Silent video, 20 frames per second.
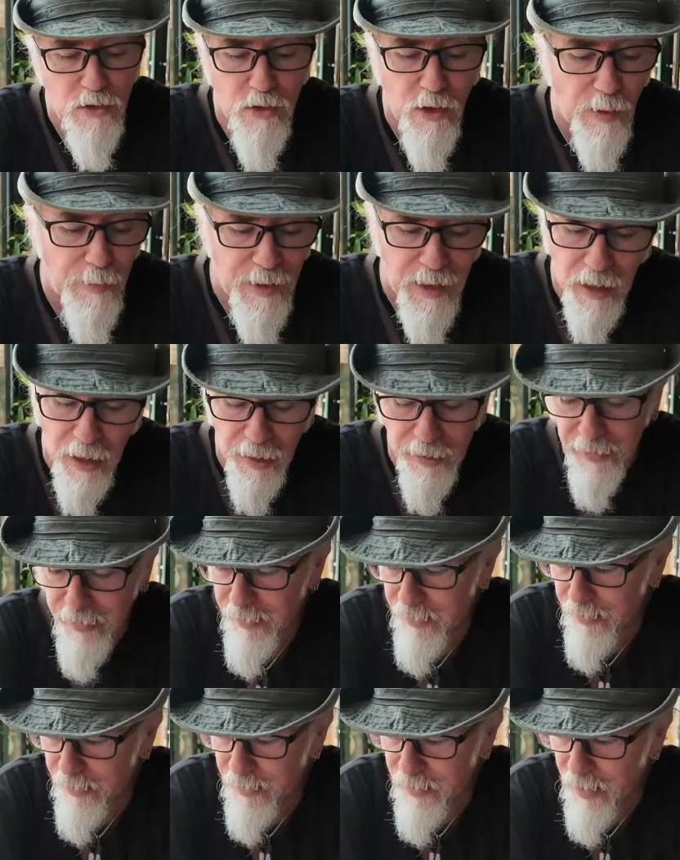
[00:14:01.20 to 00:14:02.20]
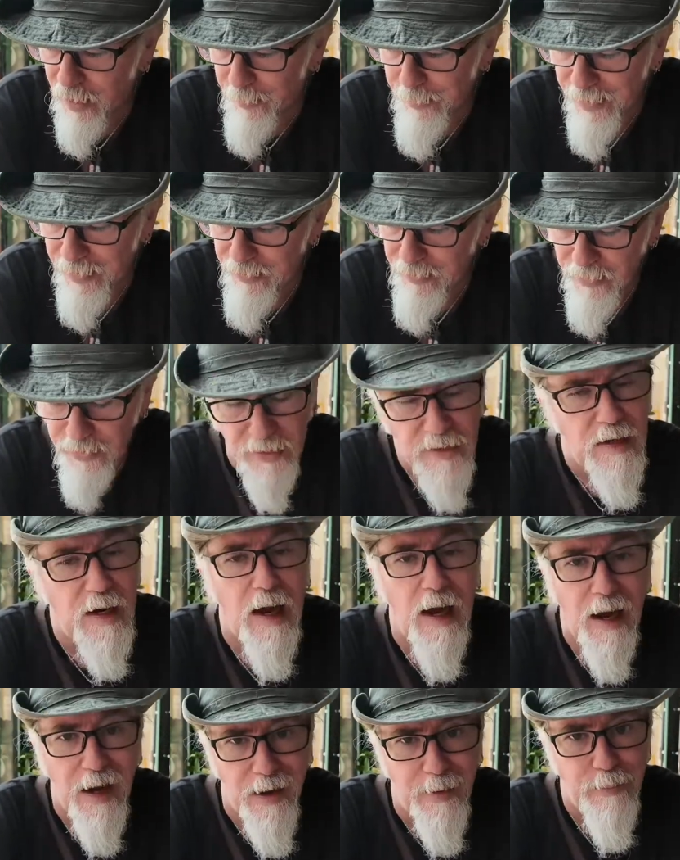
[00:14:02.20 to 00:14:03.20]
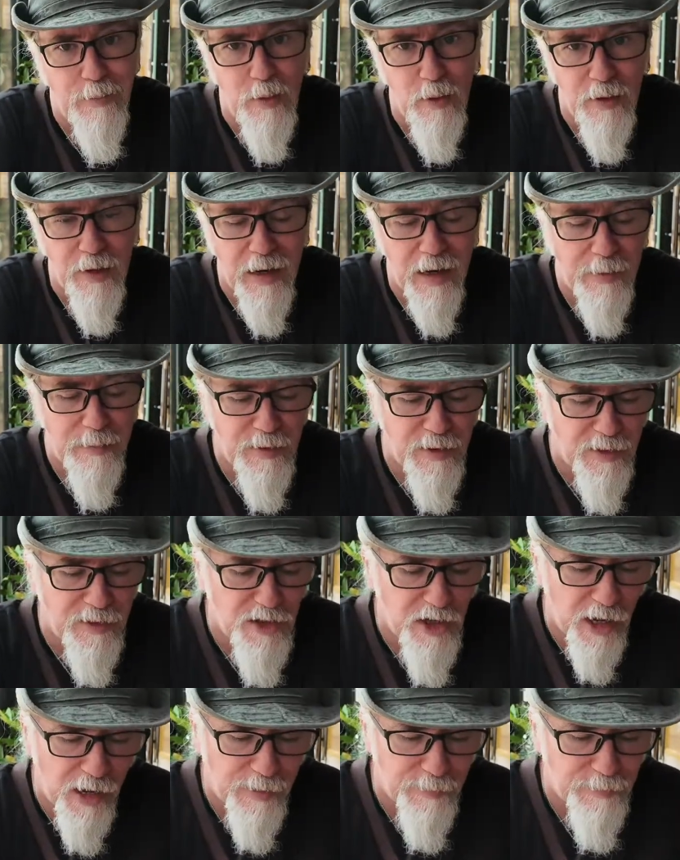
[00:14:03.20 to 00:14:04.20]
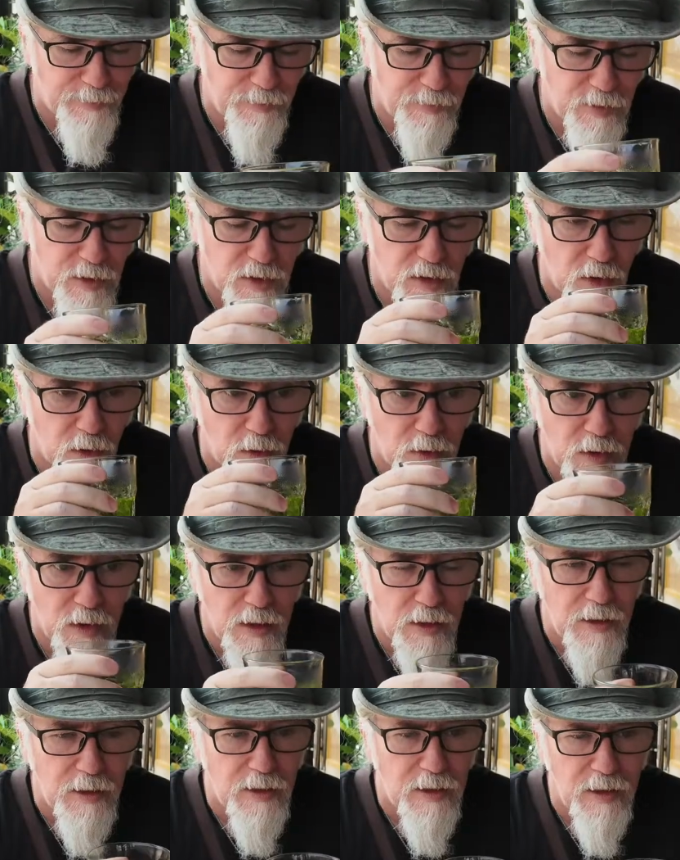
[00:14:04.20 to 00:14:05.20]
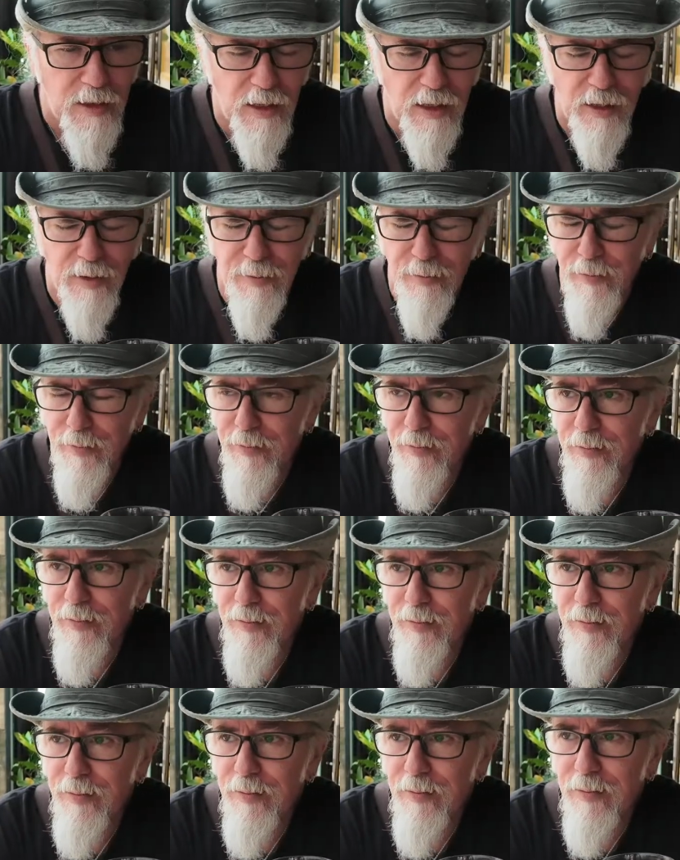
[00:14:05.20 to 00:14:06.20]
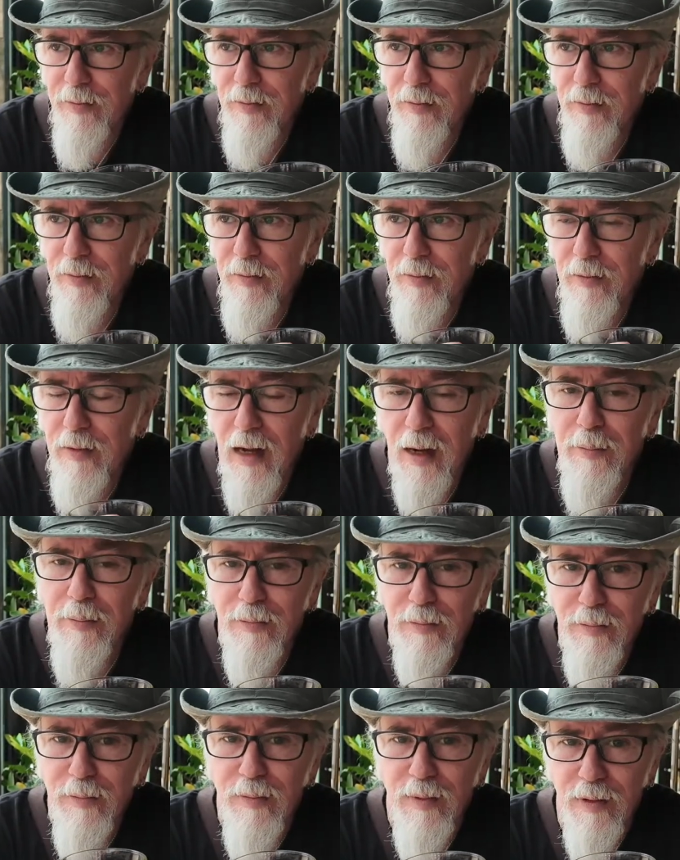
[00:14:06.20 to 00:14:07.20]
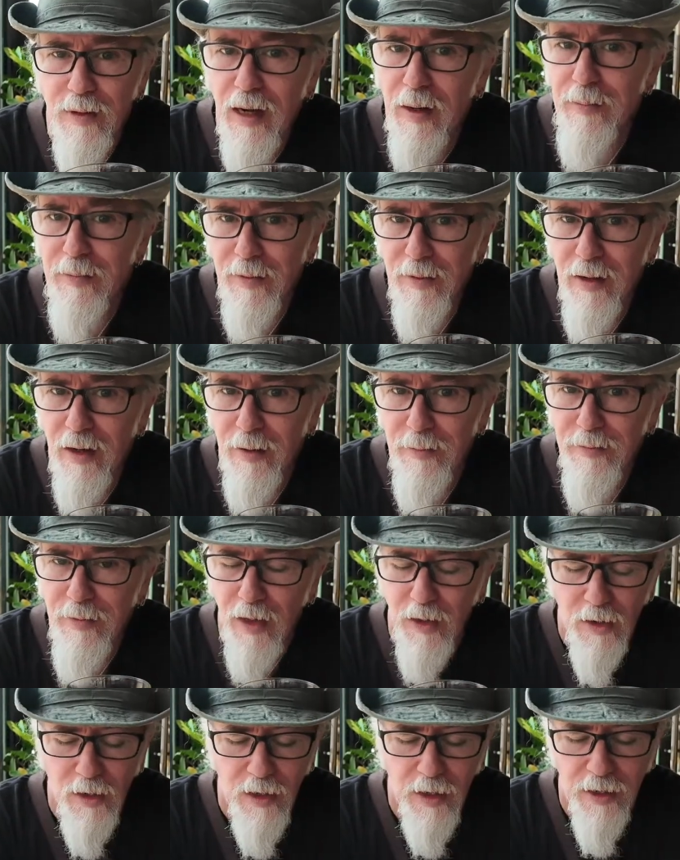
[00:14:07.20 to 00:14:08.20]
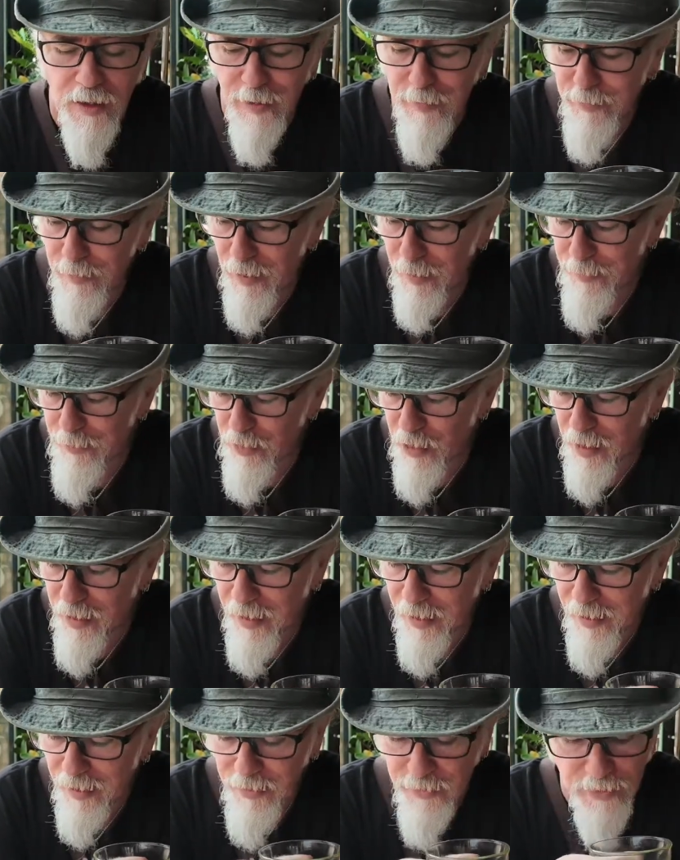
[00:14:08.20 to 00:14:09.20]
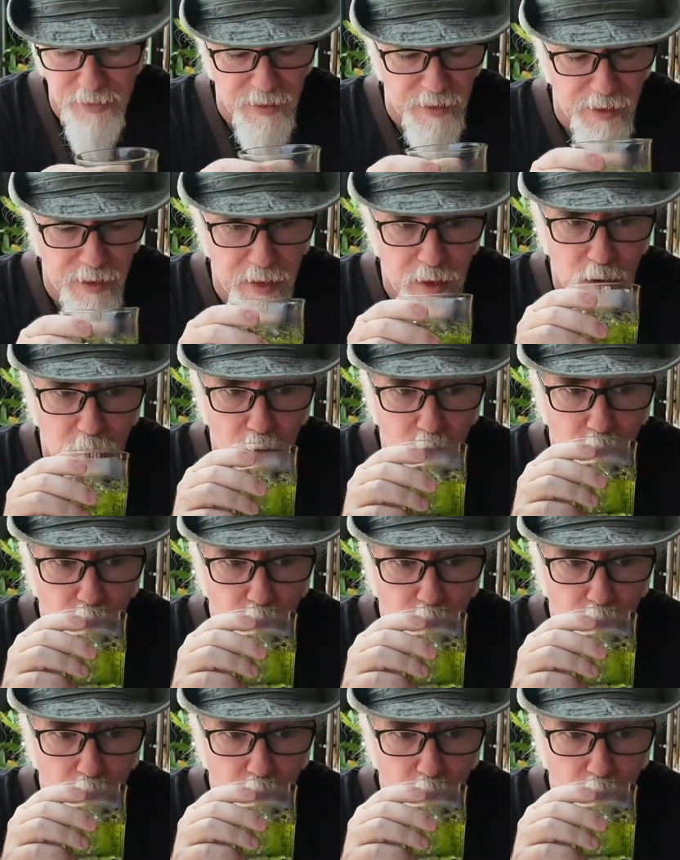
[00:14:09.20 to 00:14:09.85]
drop me a line in the comments. I'm more than happy to chat. So, um, I'm, I'm, I'm not gonna lie, I'm, I'm dragging ass today.